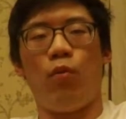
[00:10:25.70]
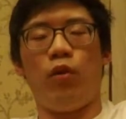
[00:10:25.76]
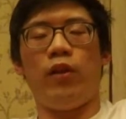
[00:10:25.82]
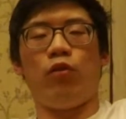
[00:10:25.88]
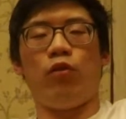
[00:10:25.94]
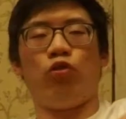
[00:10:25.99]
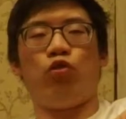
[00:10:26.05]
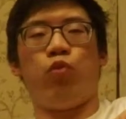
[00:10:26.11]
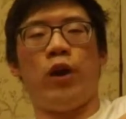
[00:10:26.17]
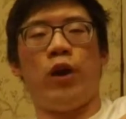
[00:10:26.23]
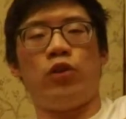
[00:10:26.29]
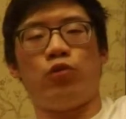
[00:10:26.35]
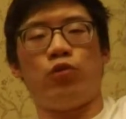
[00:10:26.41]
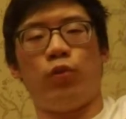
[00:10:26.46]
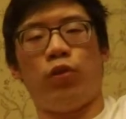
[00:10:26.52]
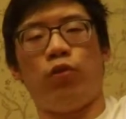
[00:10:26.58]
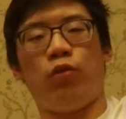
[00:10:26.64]
one little
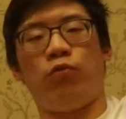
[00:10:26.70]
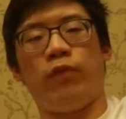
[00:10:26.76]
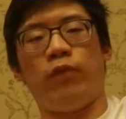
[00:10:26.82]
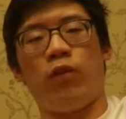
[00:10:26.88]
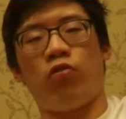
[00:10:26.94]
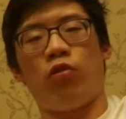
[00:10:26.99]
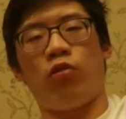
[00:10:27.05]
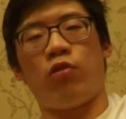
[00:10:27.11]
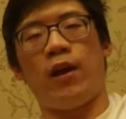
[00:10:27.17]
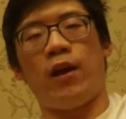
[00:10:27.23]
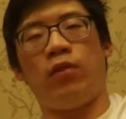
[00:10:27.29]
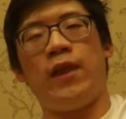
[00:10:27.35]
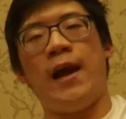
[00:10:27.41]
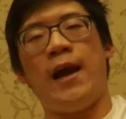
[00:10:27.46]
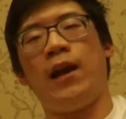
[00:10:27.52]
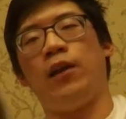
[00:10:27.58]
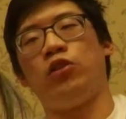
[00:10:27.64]
twitch with your wrist, just
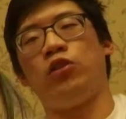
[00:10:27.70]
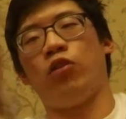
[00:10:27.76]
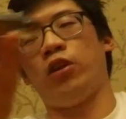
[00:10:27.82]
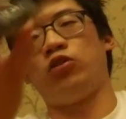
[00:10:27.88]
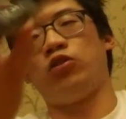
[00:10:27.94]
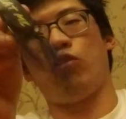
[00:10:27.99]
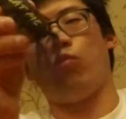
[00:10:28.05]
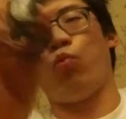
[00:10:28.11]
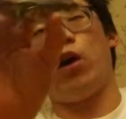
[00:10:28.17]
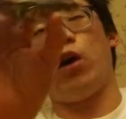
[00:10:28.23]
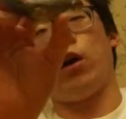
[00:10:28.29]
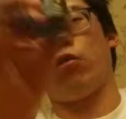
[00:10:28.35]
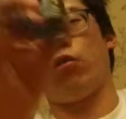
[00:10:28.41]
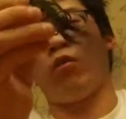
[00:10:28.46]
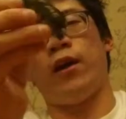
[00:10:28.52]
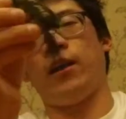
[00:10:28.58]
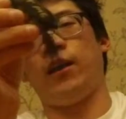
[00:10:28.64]
like that. It just
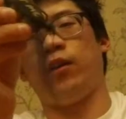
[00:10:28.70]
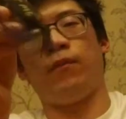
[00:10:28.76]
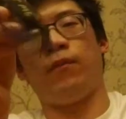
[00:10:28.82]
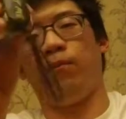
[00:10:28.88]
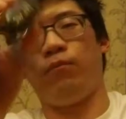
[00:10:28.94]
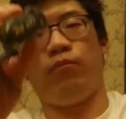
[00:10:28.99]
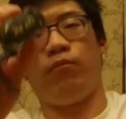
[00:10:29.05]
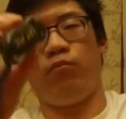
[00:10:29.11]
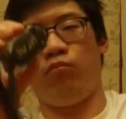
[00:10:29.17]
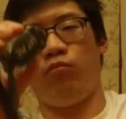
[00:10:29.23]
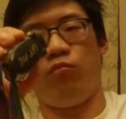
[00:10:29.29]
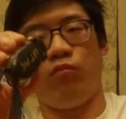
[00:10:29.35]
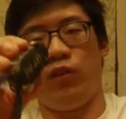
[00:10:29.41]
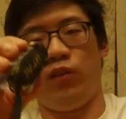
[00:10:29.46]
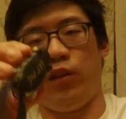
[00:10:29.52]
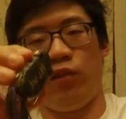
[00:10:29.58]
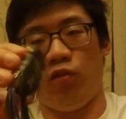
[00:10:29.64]
walks like
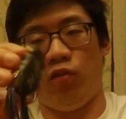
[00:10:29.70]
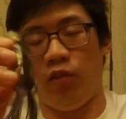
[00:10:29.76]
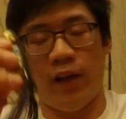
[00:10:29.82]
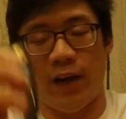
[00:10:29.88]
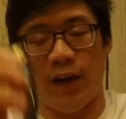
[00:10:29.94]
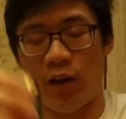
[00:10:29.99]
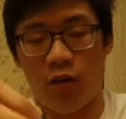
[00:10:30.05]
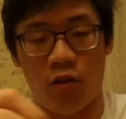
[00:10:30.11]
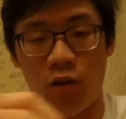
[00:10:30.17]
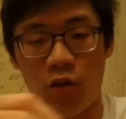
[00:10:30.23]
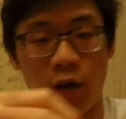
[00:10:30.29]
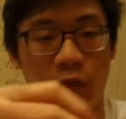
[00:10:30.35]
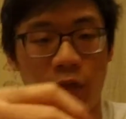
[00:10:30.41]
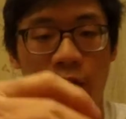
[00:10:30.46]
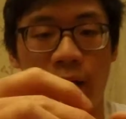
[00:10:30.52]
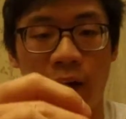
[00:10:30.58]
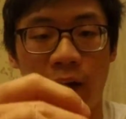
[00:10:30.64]
it's
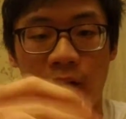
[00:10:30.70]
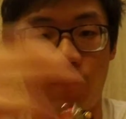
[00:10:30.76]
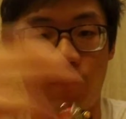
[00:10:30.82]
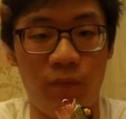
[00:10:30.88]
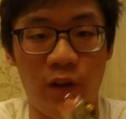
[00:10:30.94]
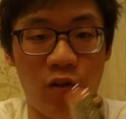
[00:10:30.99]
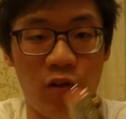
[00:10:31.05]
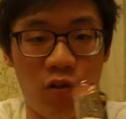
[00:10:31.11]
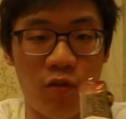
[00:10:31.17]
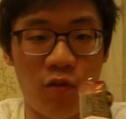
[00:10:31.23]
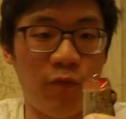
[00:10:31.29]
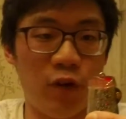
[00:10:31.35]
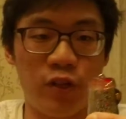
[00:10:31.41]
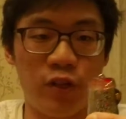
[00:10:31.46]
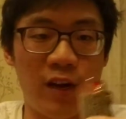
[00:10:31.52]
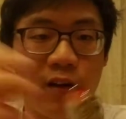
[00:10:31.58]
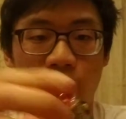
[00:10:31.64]
nothing, like it's just
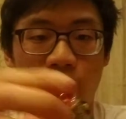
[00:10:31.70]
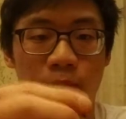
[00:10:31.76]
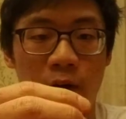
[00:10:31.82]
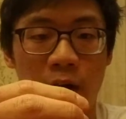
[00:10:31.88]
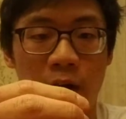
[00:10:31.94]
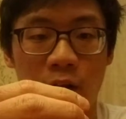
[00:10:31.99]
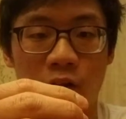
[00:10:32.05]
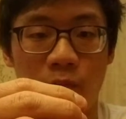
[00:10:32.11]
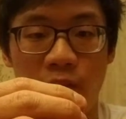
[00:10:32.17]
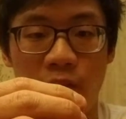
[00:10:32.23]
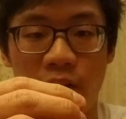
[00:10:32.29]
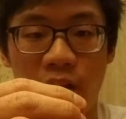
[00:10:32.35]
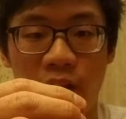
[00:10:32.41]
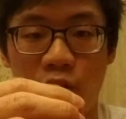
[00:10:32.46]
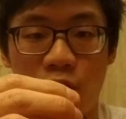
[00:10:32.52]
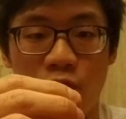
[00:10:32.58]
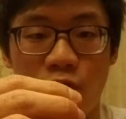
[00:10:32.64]
fresh out of the box. I mean,
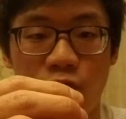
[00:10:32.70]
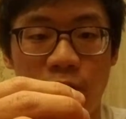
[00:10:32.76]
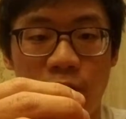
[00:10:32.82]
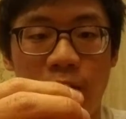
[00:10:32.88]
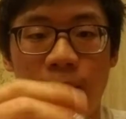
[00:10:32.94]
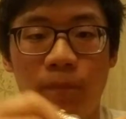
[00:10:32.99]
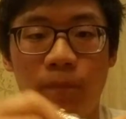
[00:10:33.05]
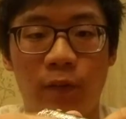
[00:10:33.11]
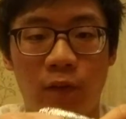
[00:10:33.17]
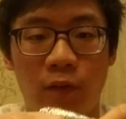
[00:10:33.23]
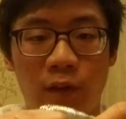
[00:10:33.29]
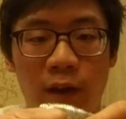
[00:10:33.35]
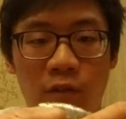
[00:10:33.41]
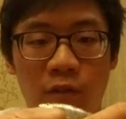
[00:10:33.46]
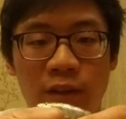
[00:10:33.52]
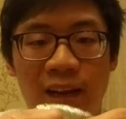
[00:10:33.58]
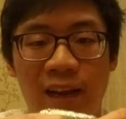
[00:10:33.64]
it looks great.
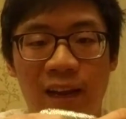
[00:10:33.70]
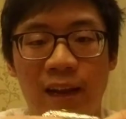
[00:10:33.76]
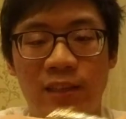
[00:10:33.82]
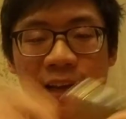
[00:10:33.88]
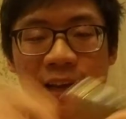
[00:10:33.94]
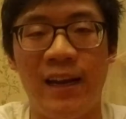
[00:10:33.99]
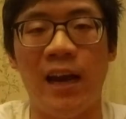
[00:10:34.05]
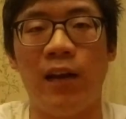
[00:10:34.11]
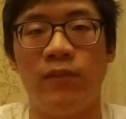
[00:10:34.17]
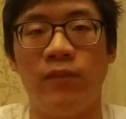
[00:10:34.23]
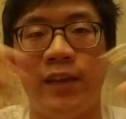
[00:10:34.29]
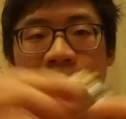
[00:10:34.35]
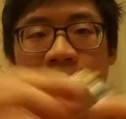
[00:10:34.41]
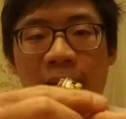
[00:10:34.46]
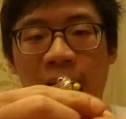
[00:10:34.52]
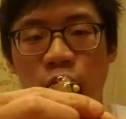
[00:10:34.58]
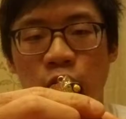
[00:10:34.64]
Nice 10 out of
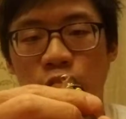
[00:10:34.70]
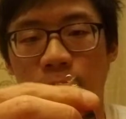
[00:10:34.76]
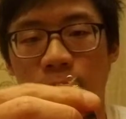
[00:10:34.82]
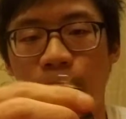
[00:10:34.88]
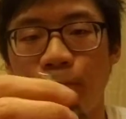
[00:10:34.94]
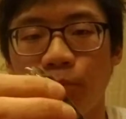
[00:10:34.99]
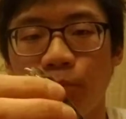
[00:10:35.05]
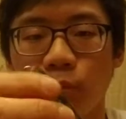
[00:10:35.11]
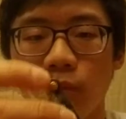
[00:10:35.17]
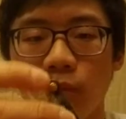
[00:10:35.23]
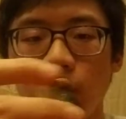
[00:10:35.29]
10 action.